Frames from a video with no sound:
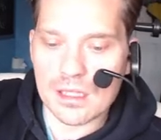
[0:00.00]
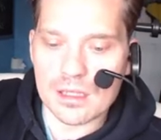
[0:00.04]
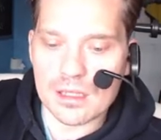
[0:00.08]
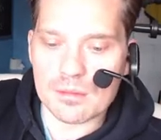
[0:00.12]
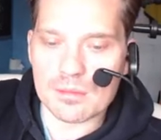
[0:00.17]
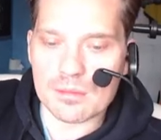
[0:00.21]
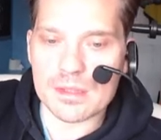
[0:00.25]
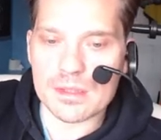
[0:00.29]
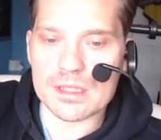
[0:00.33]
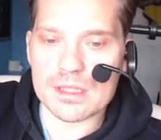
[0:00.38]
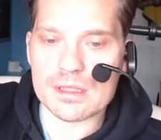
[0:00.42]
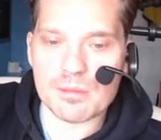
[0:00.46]

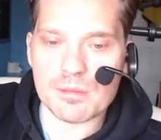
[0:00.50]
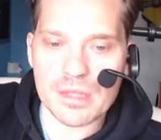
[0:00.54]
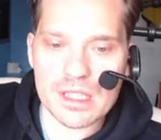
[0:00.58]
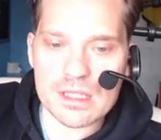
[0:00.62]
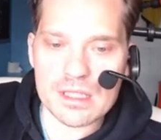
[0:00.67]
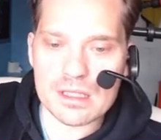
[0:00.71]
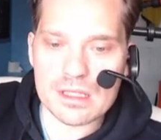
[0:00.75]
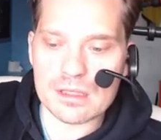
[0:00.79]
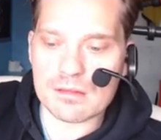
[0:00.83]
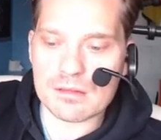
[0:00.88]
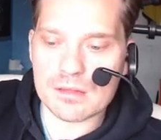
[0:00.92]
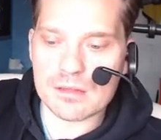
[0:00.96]
plus b
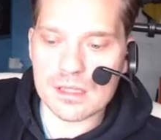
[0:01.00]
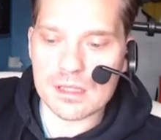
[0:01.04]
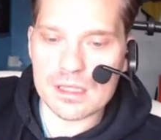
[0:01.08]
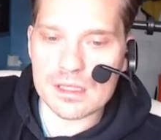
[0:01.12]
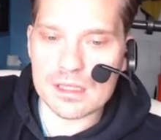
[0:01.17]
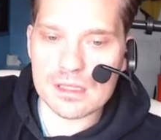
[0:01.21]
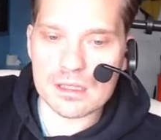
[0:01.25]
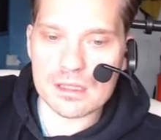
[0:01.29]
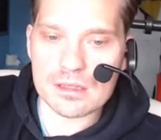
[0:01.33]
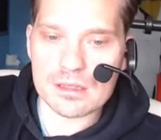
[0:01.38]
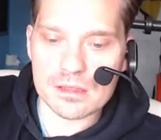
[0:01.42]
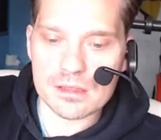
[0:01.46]
squared is
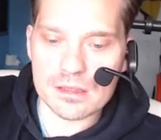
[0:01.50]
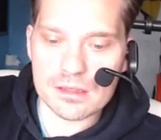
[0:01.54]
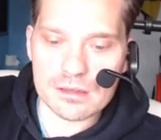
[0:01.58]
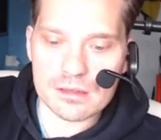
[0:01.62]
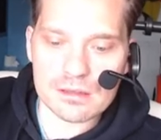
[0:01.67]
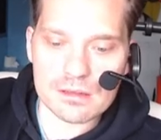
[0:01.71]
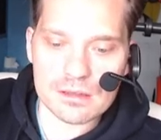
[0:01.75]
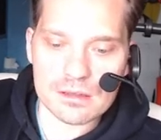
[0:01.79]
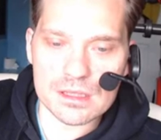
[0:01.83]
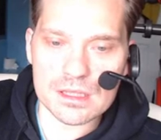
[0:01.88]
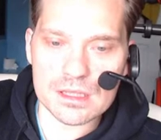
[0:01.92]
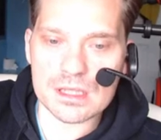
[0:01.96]
equal
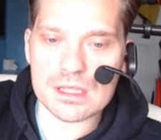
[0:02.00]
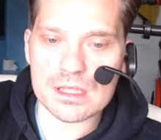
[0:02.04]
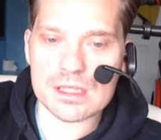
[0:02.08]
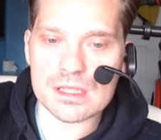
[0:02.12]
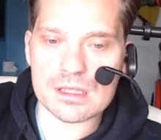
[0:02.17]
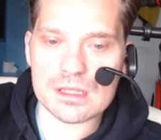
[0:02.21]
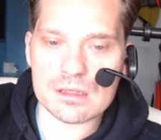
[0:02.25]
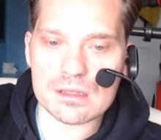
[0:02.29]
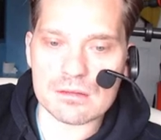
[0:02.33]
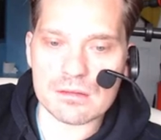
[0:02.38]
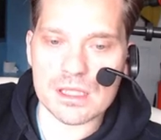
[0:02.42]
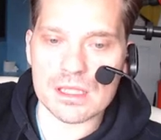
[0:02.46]
to c
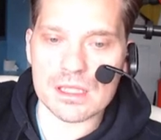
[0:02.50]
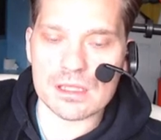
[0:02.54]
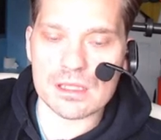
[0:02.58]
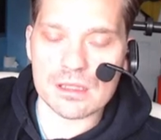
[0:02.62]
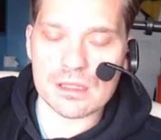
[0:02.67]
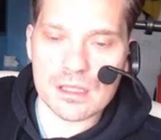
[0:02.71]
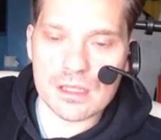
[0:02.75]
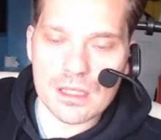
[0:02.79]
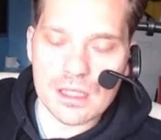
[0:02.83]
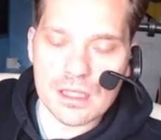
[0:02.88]
squared.